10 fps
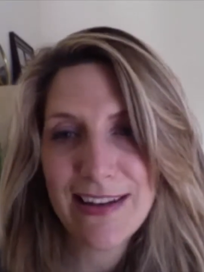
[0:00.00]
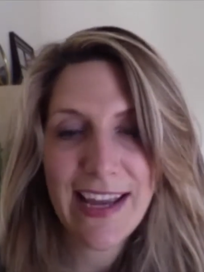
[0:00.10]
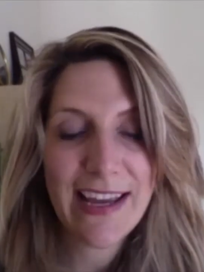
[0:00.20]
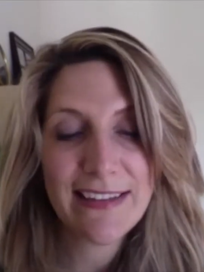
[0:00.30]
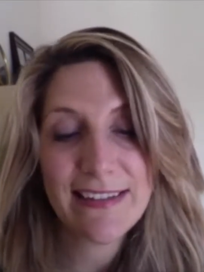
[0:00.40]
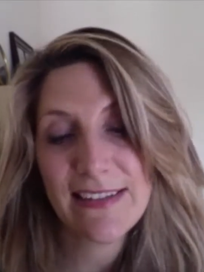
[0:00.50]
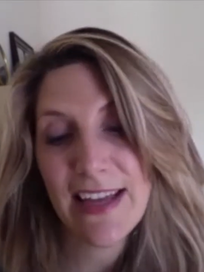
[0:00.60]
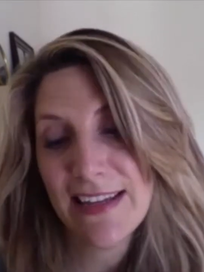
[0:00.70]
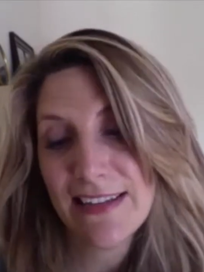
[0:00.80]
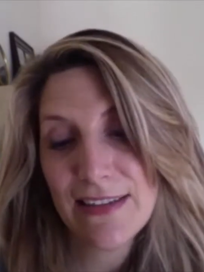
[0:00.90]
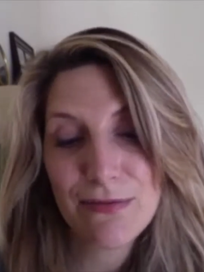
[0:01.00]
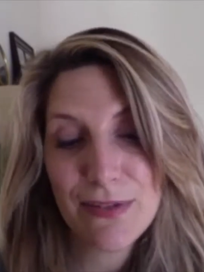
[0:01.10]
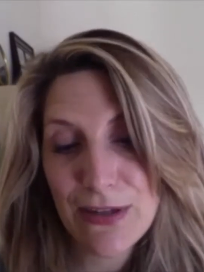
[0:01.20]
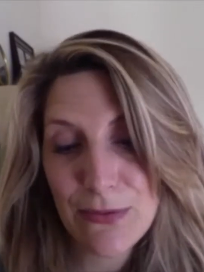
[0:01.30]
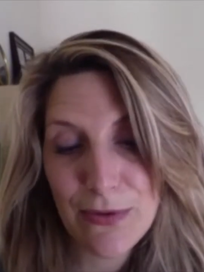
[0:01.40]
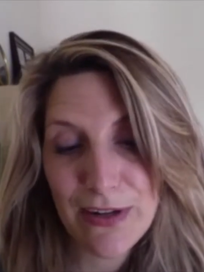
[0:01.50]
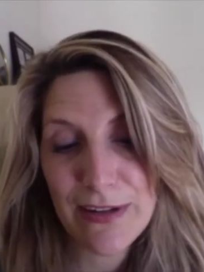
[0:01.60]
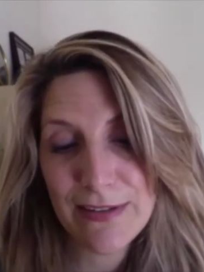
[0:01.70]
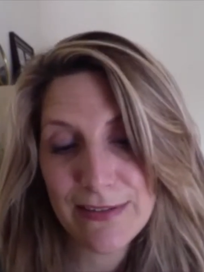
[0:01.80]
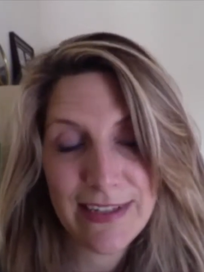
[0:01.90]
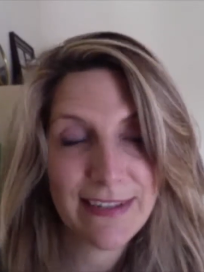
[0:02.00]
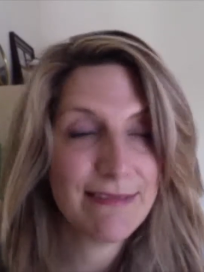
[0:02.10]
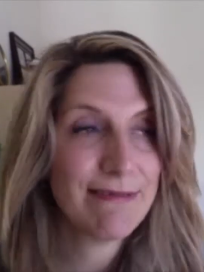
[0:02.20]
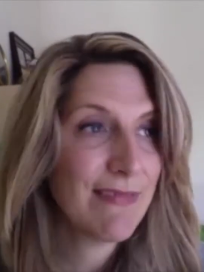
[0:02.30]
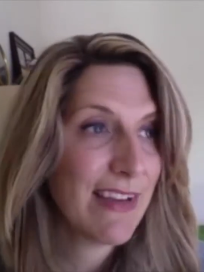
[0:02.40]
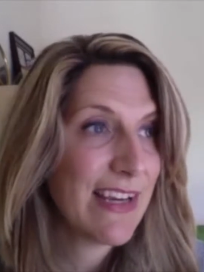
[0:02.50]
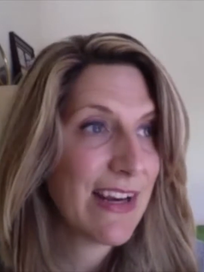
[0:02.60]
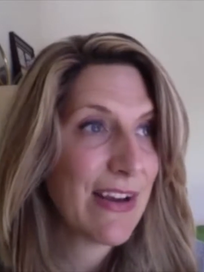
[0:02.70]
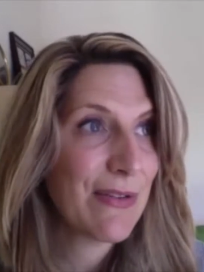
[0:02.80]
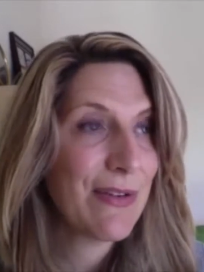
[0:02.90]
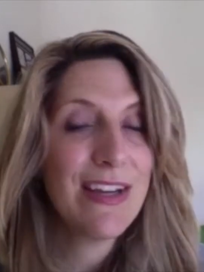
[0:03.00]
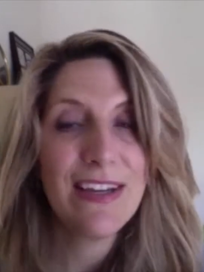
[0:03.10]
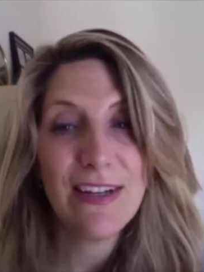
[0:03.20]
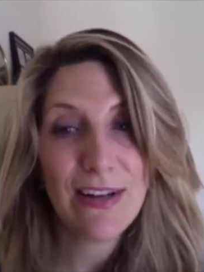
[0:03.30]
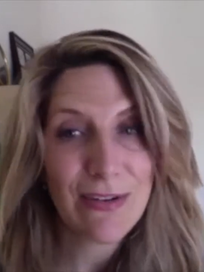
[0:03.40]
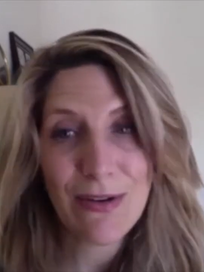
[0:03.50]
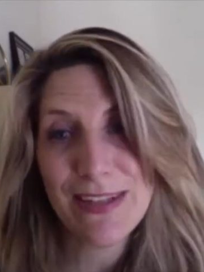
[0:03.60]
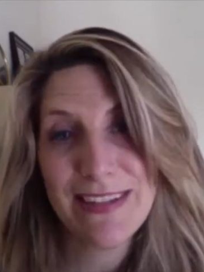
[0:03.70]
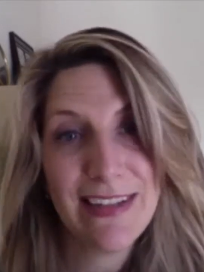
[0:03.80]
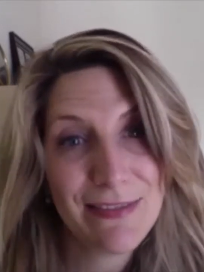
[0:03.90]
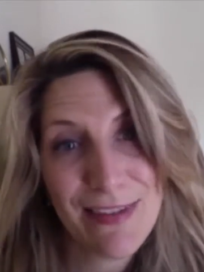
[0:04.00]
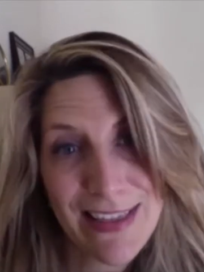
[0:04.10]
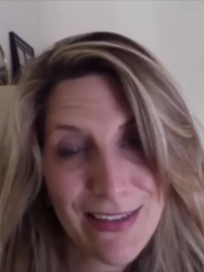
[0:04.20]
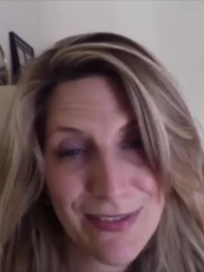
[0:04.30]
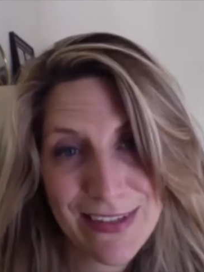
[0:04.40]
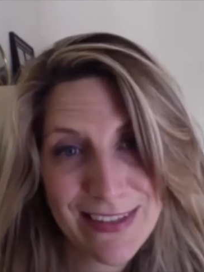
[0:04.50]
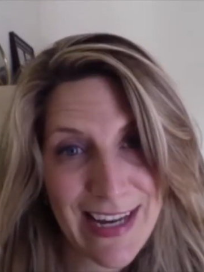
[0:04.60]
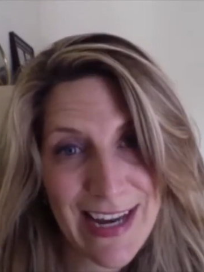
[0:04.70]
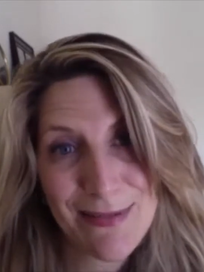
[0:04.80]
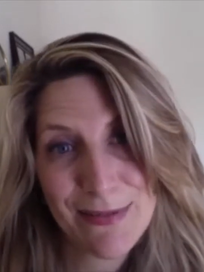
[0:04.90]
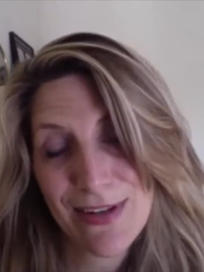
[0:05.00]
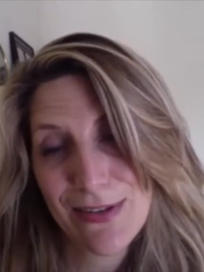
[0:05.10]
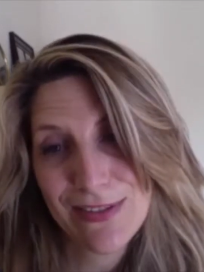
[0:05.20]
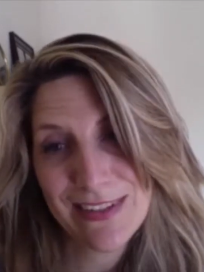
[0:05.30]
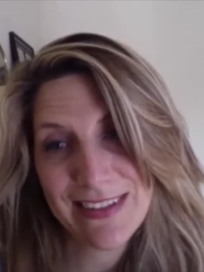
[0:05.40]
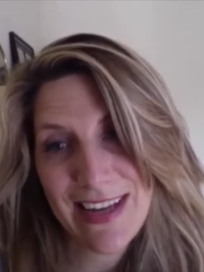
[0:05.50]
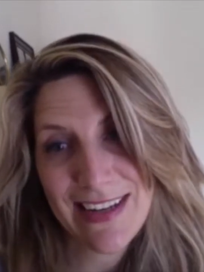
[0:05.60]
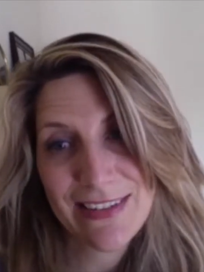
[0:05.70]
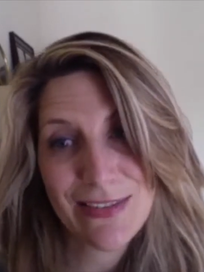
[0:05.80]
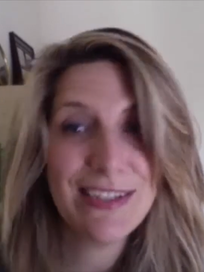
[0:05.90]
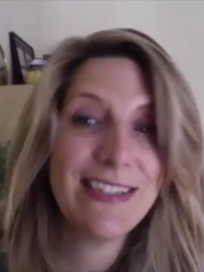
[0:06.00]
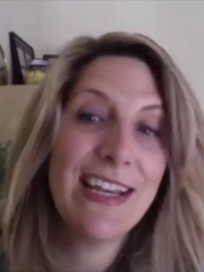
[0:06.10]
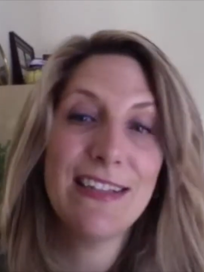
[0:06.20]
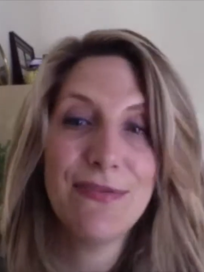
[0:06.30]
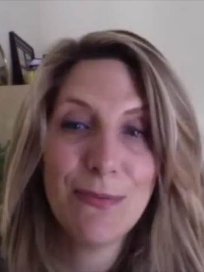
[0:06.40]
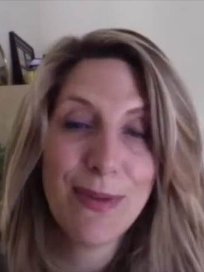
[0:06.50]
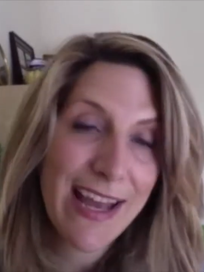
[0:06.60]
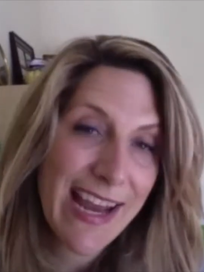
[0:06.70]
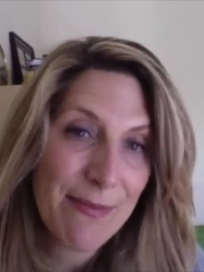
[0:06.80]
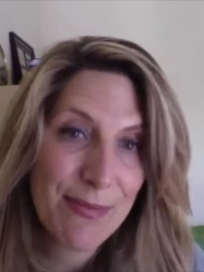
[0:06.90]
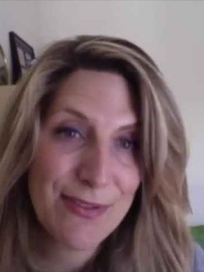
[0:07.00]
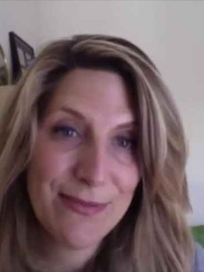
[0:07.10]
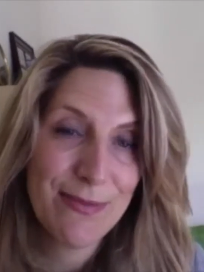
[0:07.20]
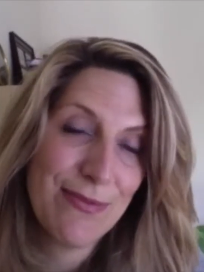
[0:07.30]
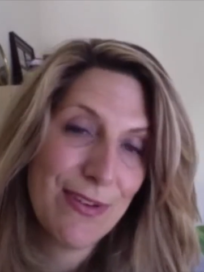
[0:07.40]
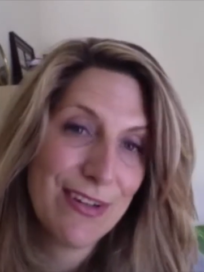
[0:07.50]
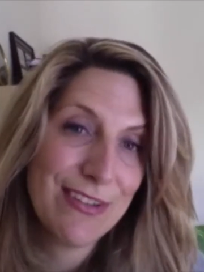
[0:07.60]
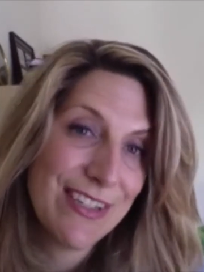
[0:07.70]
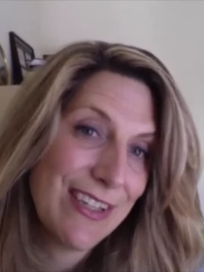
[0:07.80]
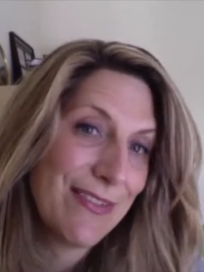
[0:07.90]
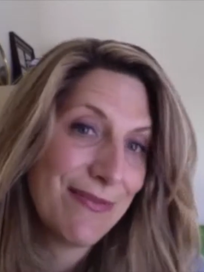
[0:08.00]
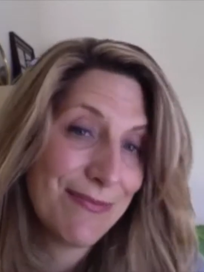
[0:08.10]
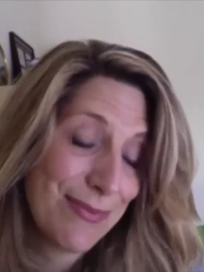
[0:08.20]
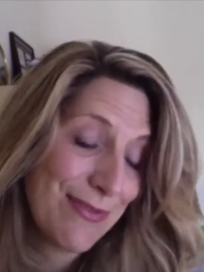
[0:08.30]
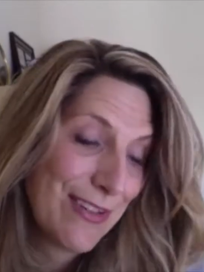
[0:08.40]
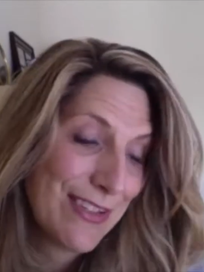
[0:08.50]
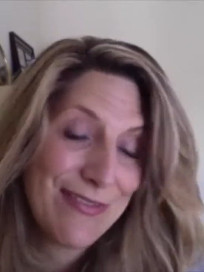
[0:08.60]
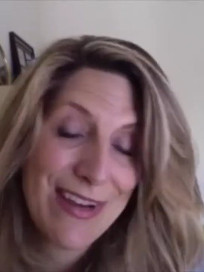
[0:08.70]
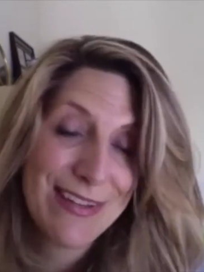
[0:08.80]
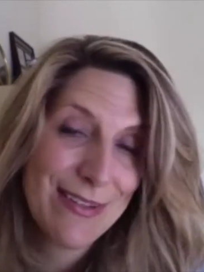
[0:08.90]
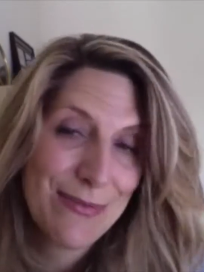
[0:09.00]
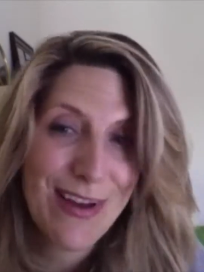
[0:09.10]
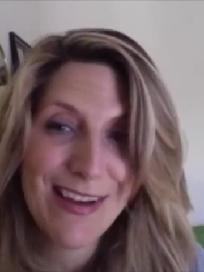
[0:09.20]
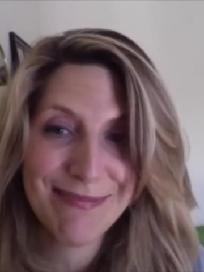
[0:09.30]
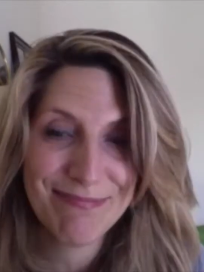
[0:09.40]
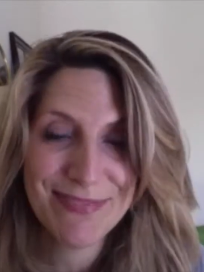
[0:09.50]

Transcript: And like in the real world, and, you don't always hit it right the first time. So she's got to sort of taste a few bad apples before she finds the one.